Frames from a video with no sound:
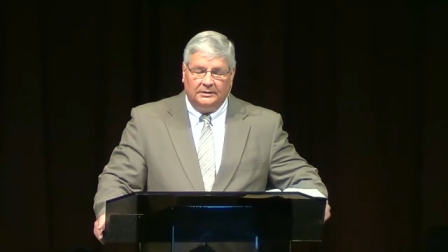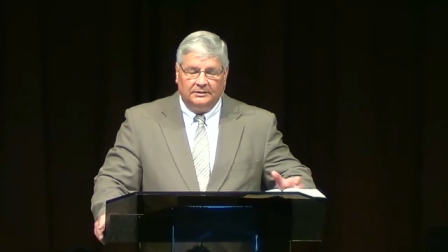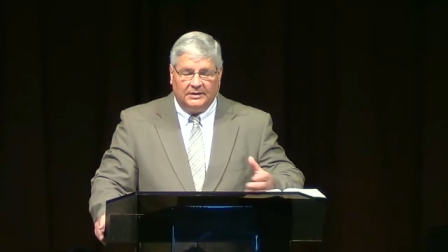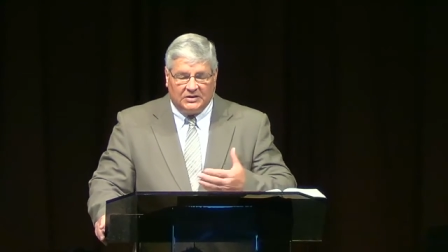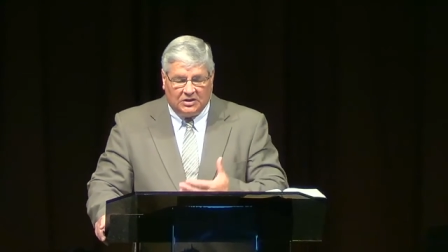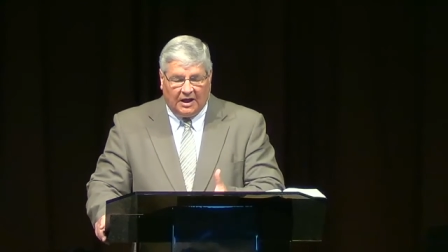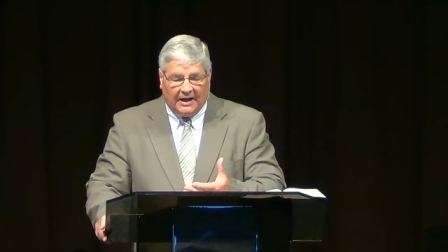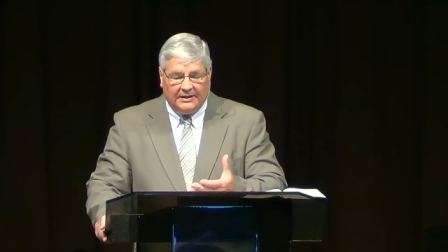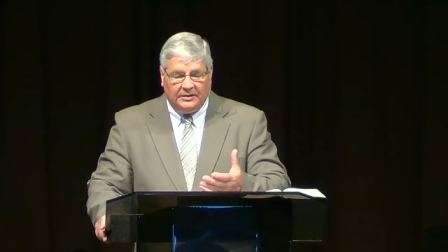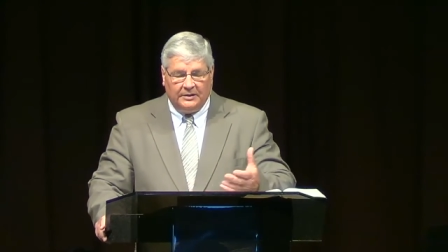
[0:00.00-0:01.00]
Does
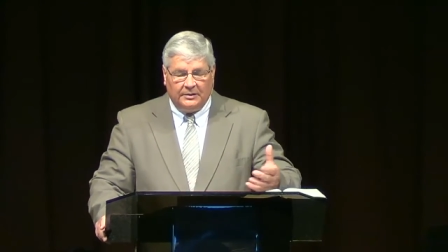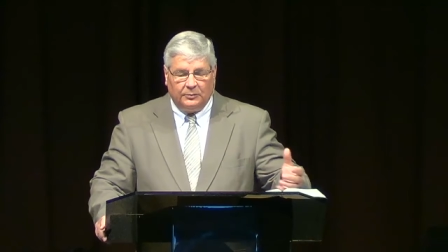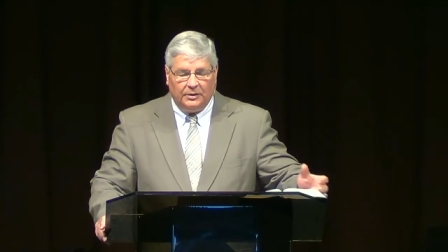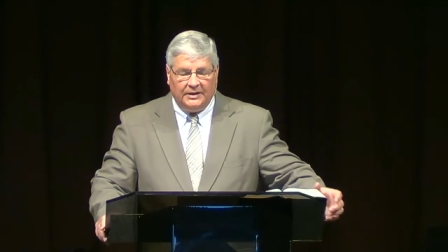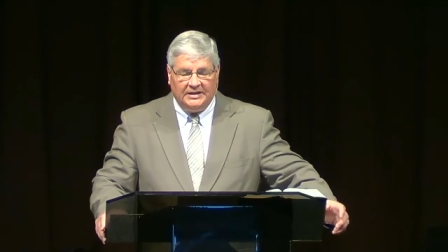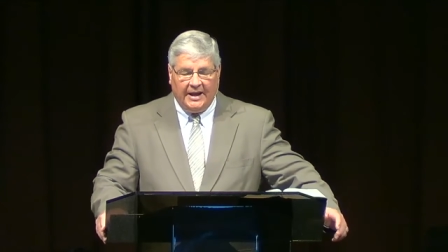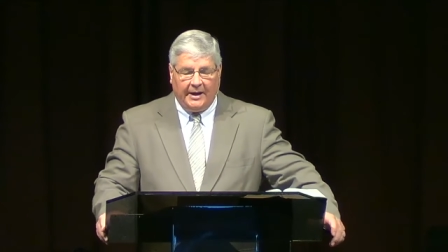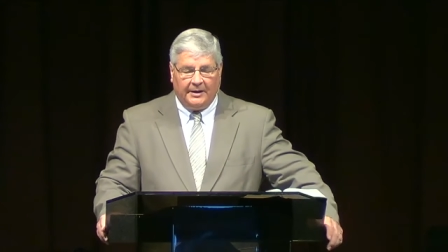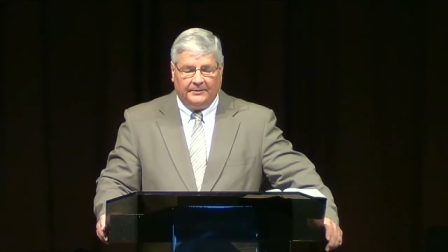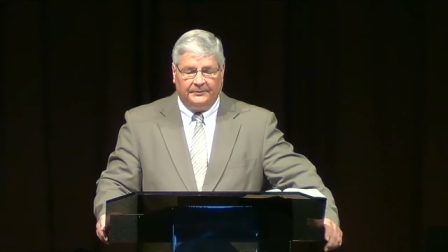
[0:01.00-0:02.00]
God really
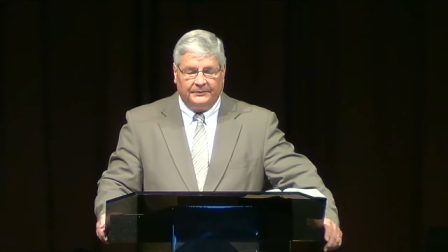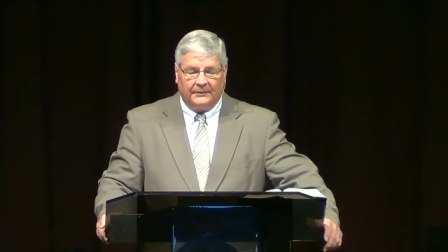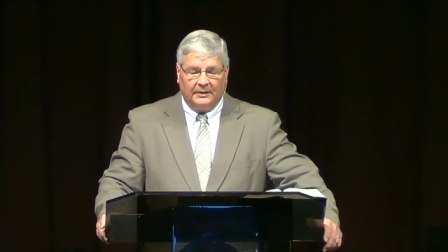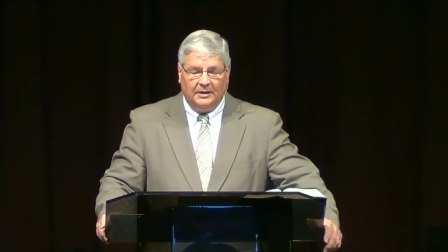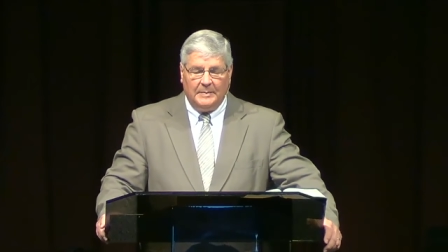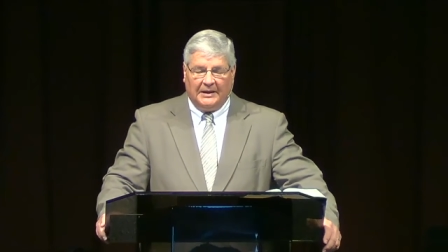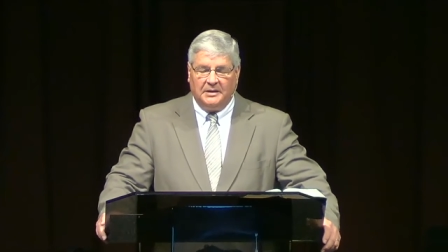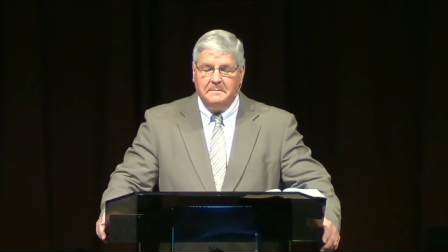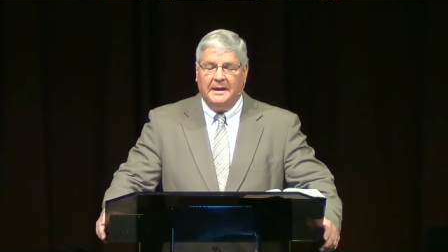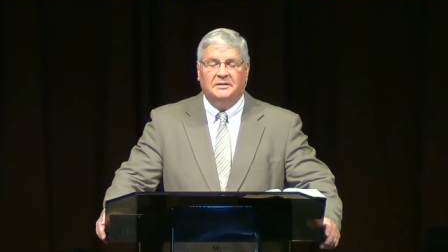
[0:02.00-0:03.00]
care about
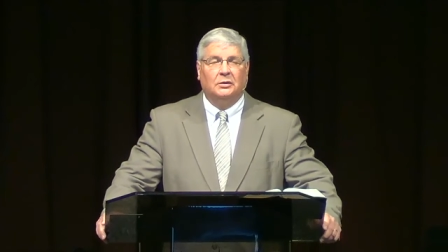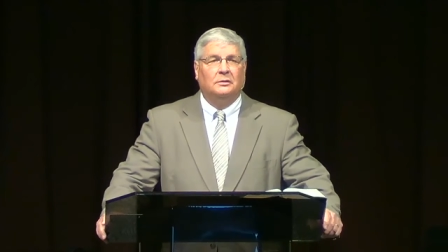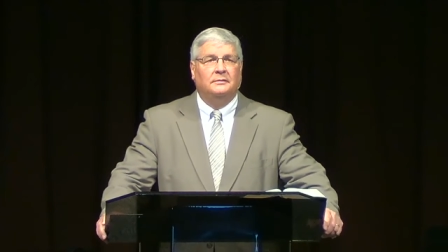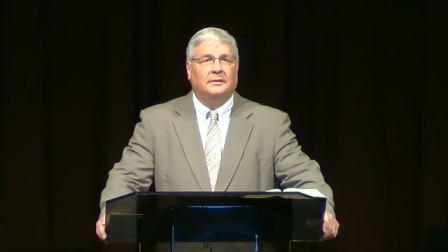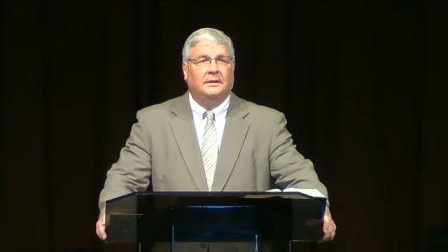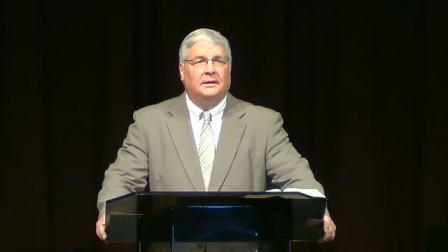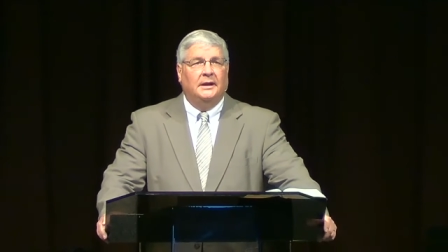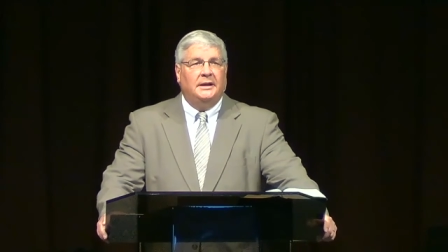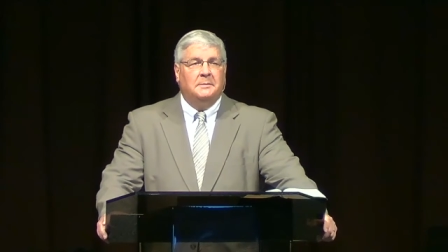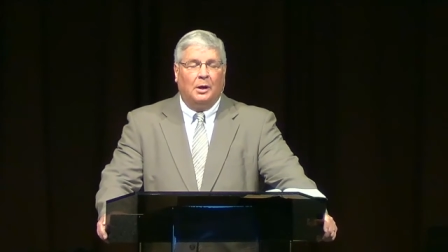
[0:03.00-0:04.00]
the mental
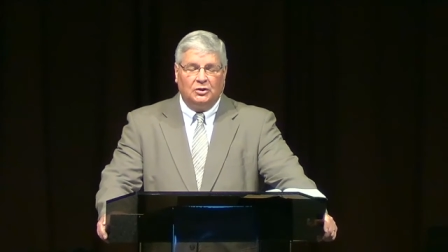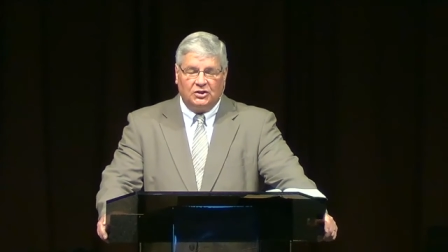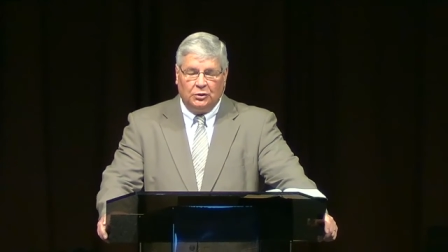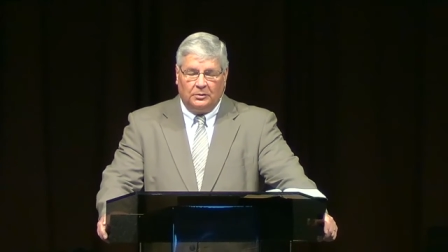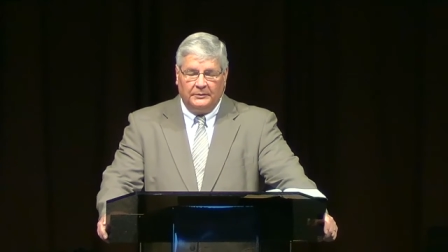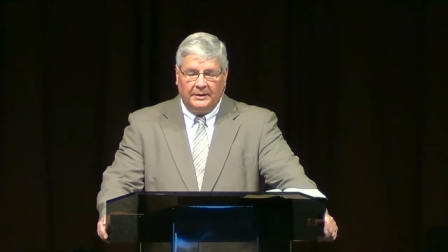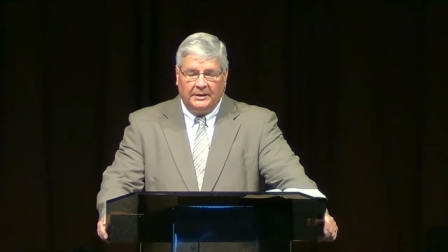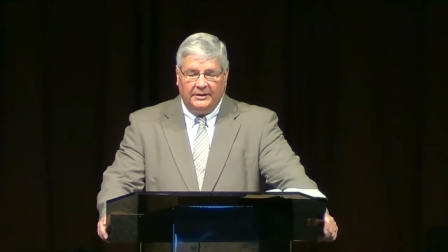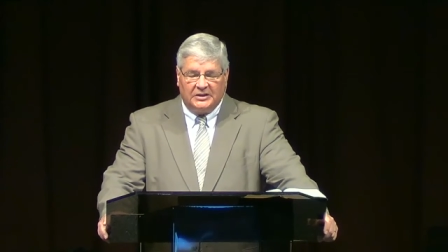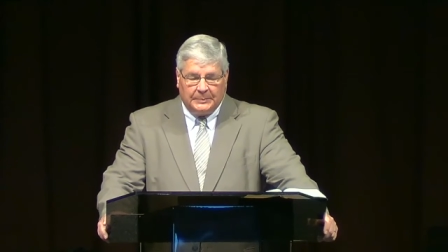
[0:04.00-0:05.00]
and emotional
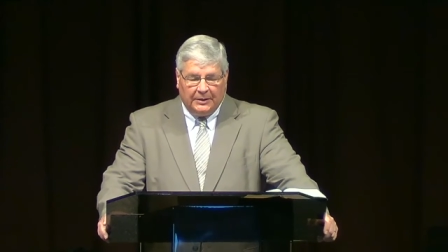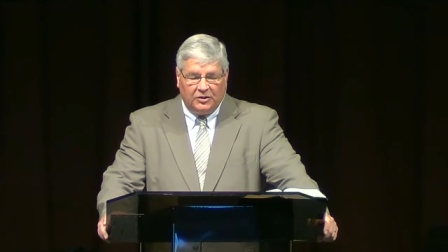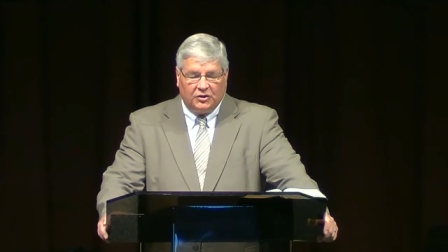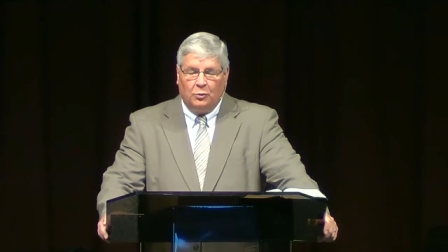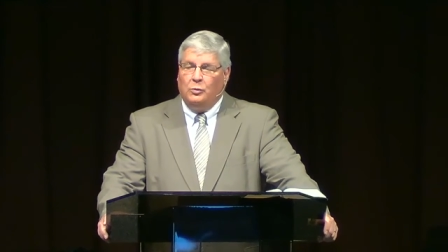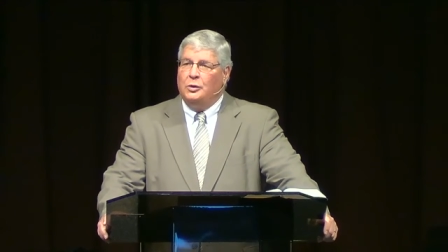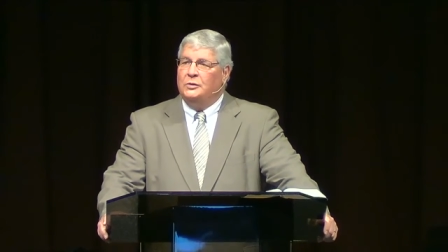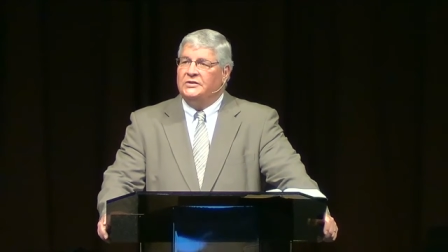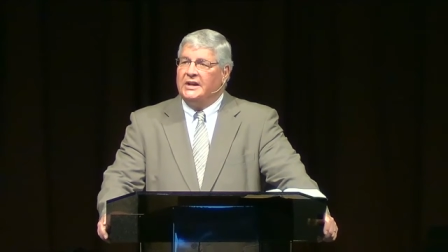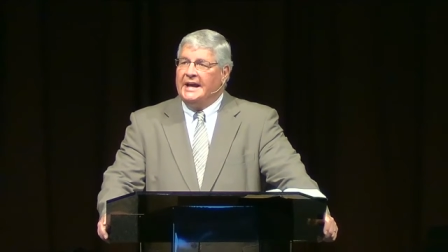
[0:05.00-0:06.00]
and spiritual
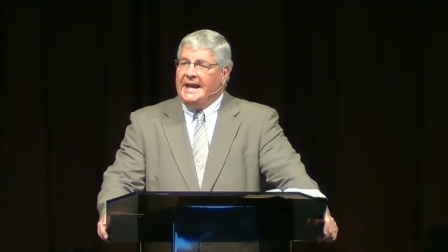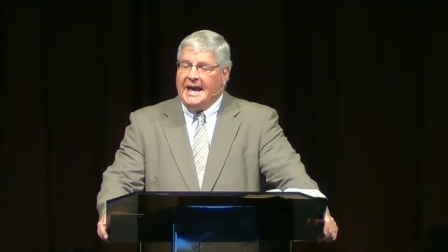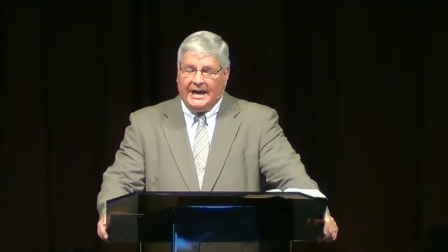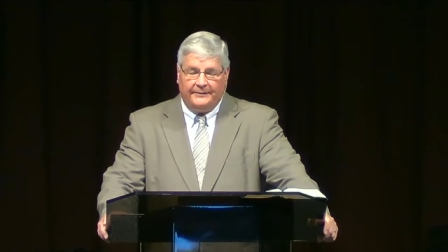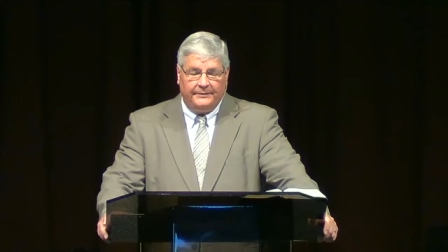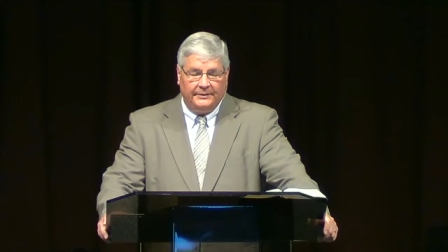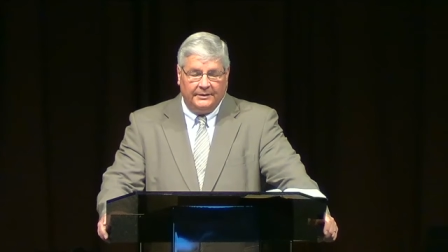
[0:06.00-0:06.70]
wounds that I have?